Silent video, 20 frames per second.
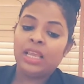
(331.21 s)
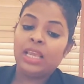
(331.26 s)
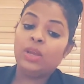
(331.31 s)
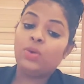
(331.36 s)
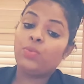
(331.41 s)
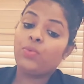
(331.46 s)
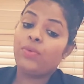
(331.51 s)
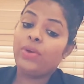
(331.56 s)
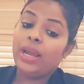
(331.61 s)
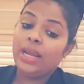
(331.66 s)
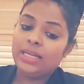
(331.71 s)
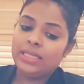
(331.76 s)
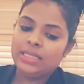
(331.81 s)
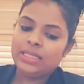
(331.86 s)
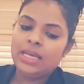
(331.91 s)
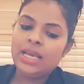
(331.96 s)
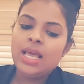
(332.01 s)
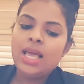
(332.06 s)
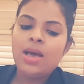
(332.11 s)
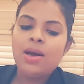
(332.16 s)

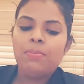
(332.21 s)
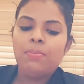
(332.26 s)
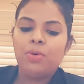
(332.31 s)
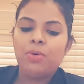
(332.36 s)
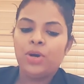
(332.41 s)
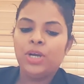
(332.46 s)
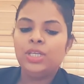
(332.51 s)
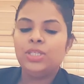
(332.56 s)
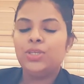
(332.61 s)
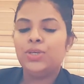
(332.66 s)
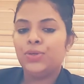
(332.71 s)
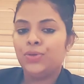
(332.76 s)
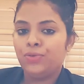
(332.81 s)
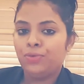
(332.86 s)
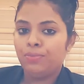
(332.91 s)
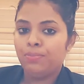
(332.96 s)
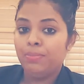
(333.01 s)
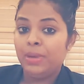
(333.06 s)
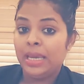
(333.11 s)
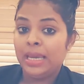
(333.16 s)
great point
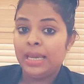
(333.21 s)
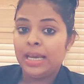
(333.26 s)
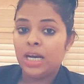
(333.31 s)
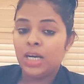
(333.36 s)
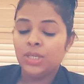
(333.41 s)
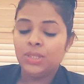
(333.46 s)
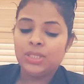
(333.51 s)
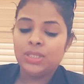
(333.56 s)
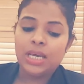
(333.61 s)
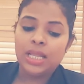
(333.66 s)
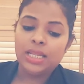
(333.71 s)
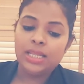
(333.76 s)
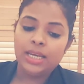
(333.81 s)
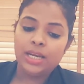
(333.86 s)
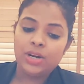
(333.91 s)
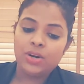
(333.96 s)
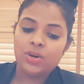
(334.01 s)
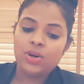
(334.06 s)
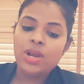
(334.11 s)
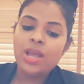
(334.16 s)
being a
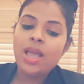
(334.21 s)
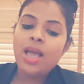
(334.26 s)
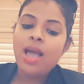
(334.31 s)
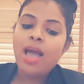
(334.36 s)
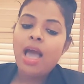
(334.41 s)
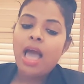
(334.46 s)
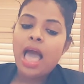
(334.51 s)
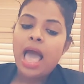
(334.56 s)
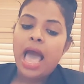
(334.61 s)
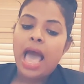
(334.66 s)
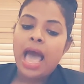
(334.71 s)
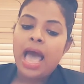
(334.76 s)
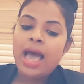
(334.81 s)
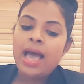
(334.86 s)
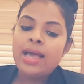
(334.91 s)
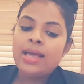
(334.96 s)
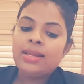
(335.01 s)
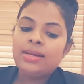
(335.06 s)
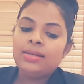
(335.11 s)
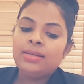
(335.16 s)
hotelier.
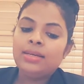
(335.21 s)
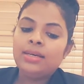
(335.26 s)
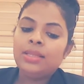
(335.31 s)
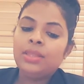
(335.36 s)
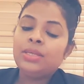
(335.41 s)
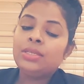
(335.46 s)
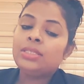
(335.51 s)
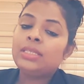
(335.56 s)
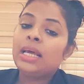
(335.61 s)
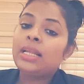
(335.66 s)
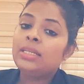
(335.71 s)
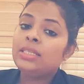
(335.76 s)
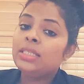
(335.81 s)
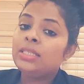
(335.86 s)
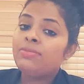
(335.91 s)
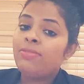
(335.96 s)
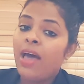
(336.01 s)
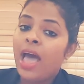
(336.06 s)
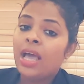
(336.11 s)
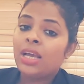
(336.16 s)
And the
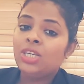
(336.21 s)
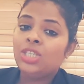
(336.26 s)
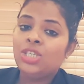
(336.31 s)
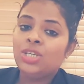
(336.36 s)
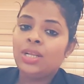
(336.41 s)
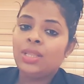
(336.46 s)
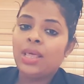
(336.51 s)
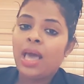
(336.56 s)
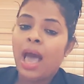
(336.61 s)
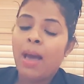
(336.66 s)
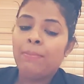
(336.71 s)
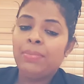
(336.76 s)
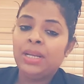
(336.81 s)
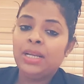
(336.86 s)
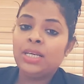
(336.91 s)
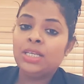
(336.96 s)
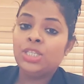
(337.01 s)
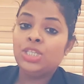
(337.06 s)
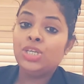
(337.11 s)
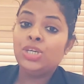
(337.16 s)
satisfaction and the
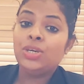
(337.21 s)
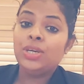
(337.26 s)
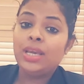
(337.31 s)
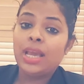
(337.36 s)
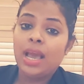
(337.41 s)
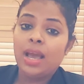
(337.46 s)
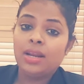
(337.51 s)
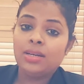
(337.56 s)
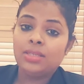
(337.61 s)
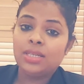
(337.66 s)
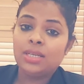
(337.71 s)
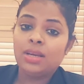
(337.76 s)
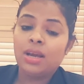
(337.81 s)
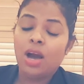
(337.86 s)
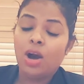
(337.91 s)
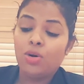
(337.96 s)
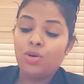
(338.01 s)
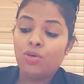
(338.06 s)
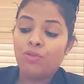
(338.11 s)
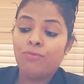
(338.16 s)
happiness you get
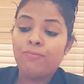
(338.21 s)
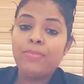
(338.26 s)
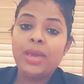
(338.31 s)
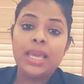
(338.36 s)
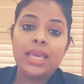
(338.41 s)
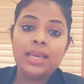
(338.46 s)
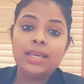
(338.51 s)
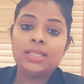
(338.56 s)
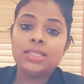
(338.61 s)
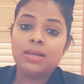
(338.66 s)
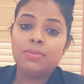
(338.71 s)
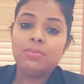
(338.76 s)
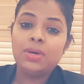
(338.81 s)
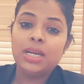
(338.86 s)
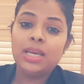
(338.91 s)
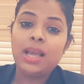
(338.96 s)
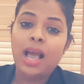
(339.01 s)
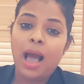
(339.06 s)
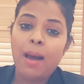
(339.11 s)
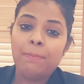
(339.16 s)
out of making
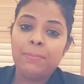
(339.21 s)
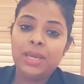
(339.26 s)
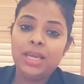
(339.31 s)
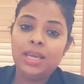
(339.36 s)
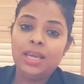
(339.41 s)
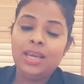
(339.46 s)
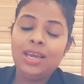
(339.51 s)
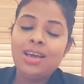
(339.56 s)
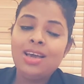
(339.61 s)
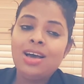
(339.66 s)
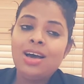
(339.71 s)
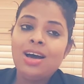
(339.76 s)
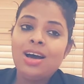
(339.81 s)
somebody happy,